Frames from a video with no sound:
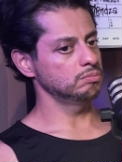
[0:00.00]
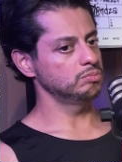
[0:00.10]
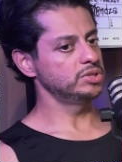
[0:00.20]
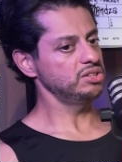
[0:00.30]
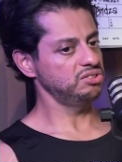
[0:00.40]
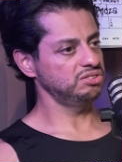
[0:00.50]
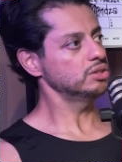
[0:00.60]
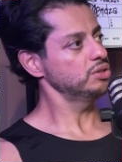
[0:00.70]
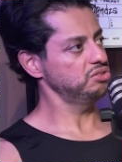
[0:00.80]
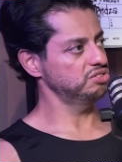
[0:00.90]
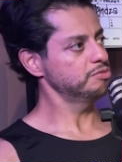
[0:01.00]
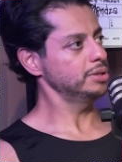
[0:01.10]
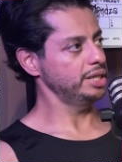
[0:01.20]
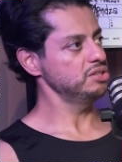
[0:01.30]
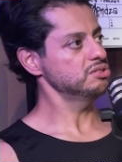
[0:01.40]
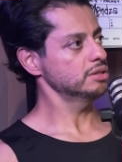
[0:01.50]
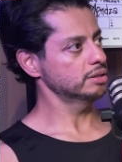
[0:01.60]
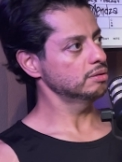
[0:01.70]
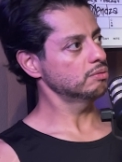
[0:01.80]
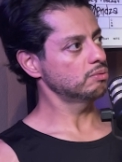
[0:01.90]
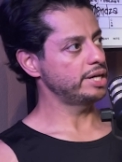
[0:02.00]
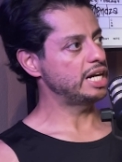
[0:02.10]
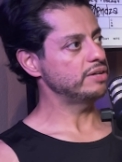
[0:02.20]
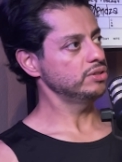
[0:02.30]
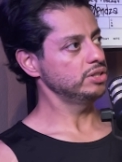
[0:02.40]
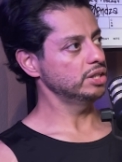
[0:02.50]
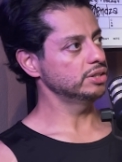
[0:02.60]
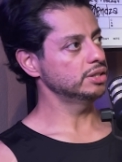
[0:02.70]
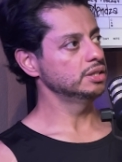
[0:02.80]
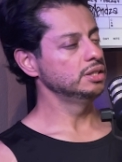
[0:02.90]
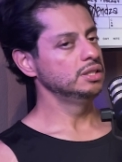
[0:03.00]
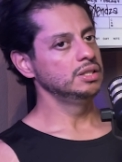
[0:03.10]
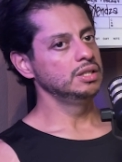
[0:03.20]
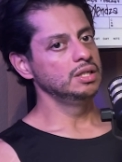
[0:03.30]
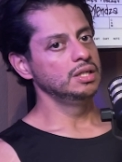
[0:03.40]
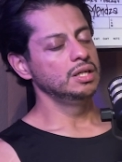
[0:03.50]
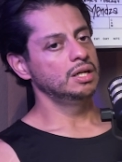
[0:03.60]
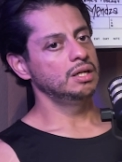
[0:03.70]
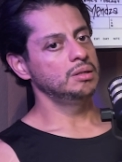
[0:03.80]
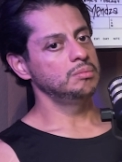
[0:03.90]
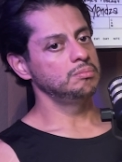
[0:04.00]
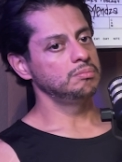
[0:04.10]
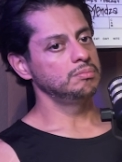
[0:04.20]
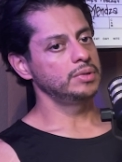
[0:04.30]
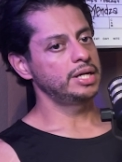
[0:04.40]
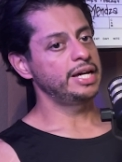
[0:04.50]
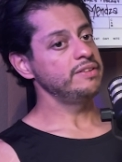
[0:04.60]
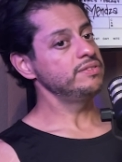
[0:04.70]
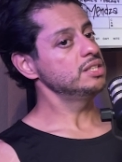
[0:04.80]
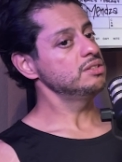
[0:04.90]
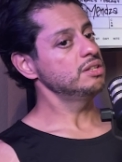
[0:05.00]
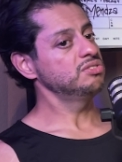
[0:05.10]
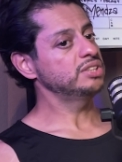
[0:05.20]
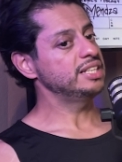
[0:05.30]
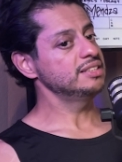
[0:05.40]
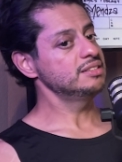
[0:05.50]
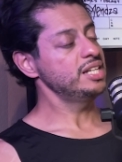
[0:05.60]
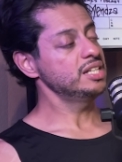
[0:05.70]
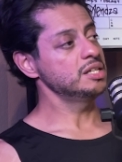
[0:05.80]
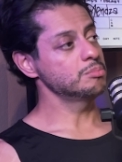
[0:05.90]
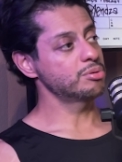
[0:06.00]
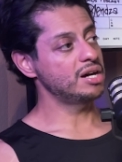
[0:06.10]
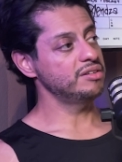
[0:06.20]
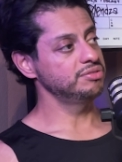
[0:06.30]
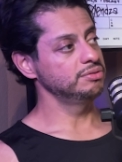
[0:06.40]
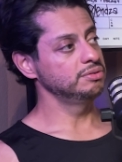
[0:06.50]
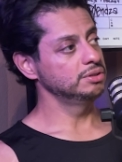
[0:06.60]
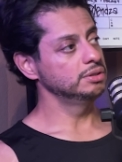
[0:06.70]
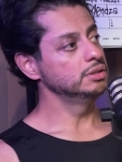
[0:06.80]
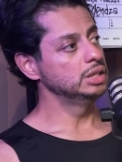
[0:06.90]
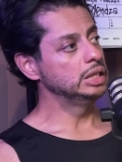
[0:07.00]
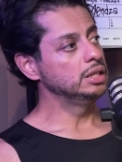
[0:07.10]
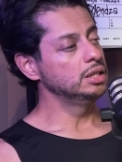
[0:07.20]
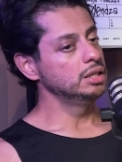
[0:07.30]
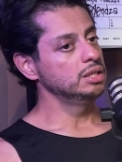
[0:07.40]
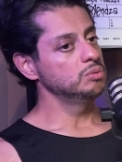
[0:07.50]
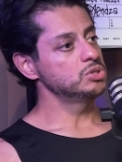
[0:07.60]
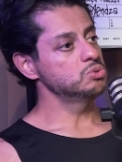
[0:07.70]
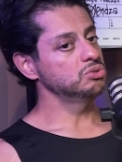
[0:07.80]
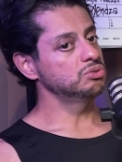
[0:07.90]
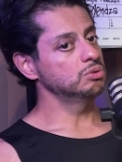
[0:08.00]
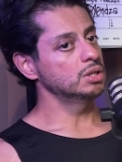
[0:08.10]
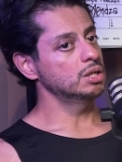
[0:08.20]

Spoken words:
did a series of plays, like right after the other. I even decided to take improv, which was